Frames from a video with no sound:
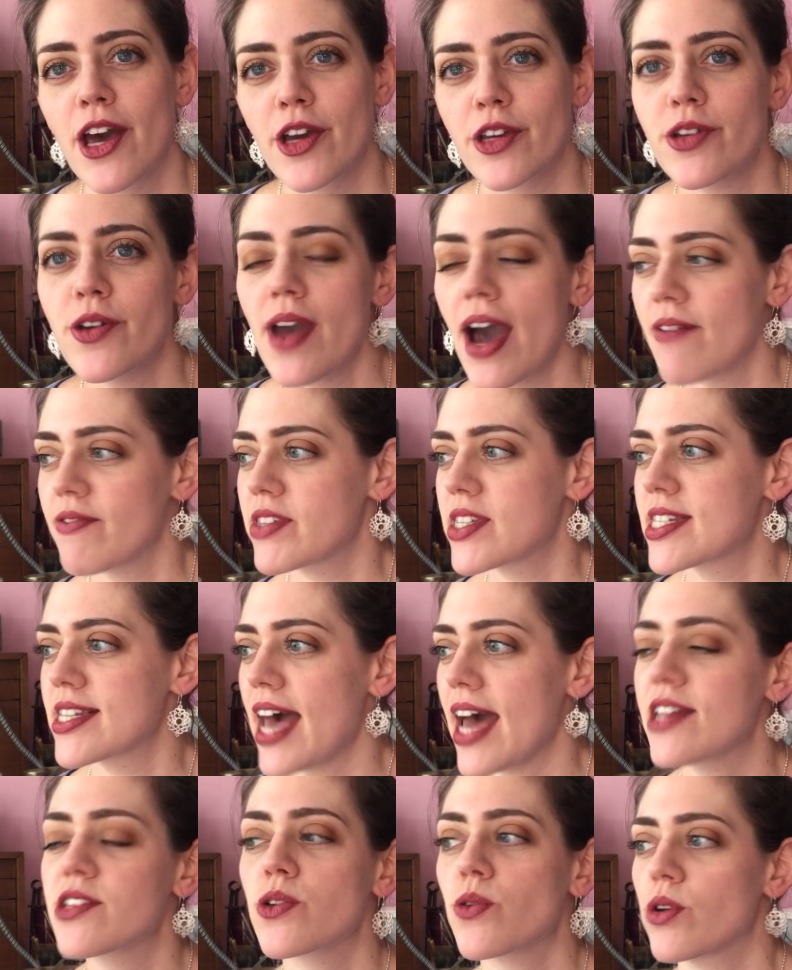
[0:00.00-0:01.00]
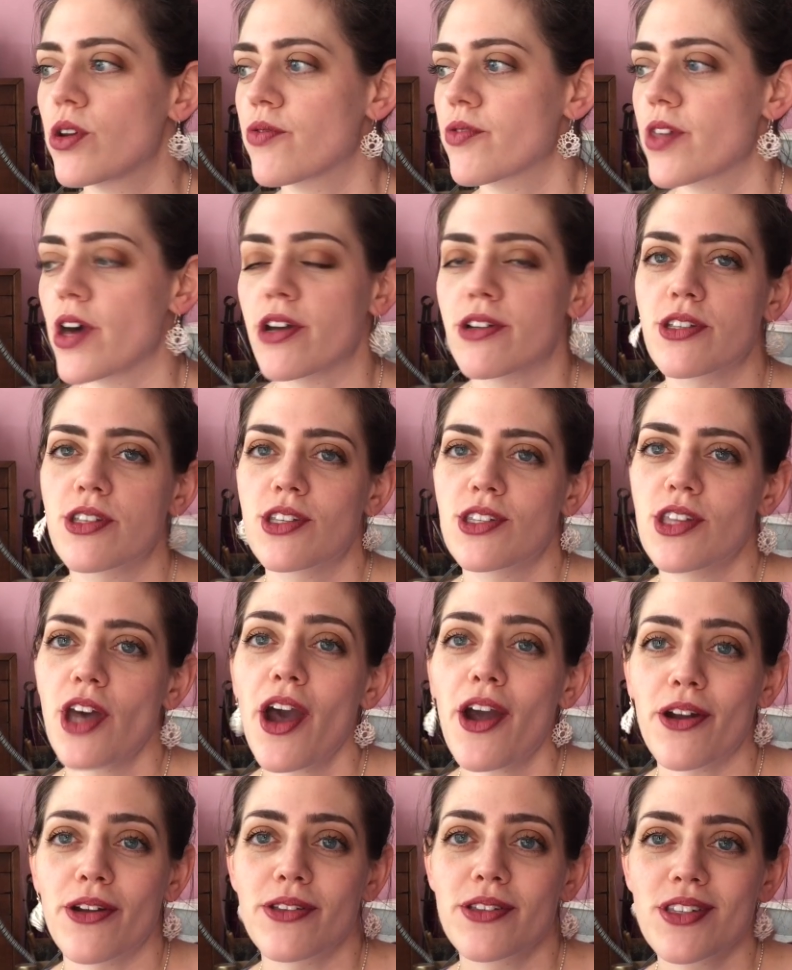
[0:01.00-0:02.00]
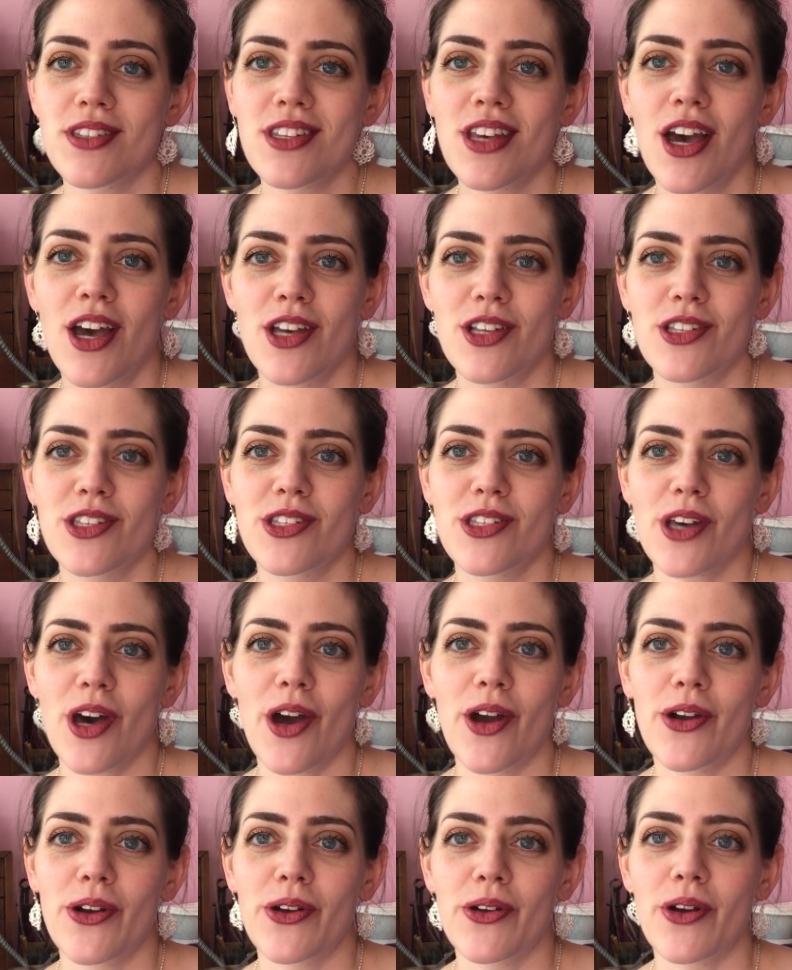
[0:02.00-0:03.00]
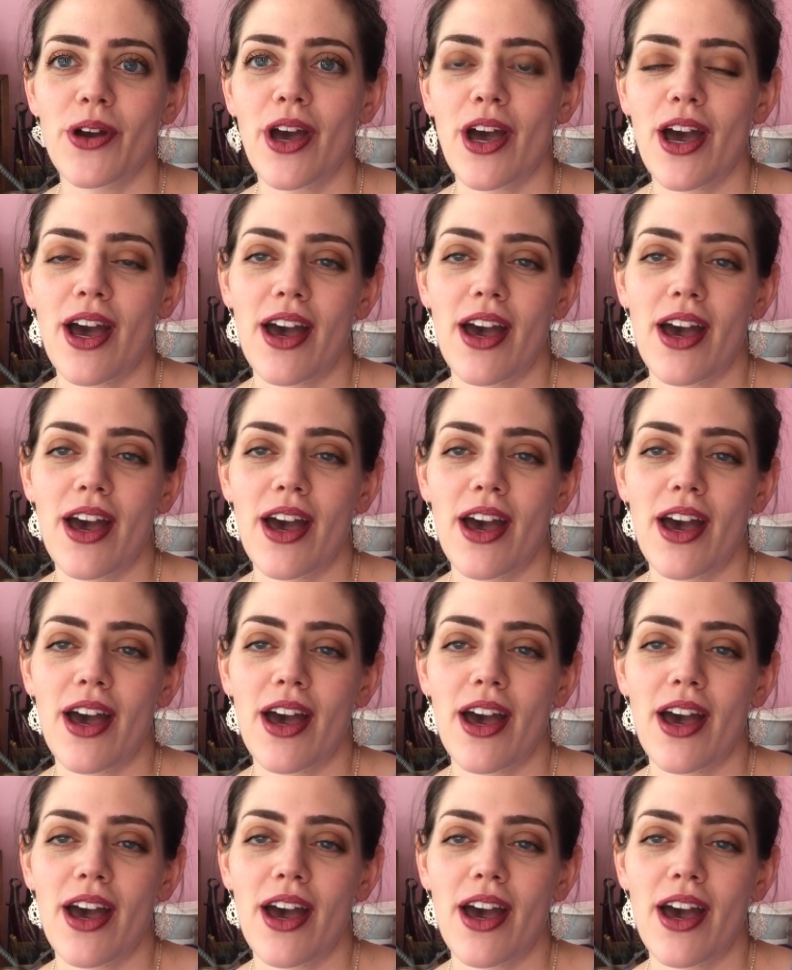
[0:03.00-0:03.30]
you haven't set all of those stones. So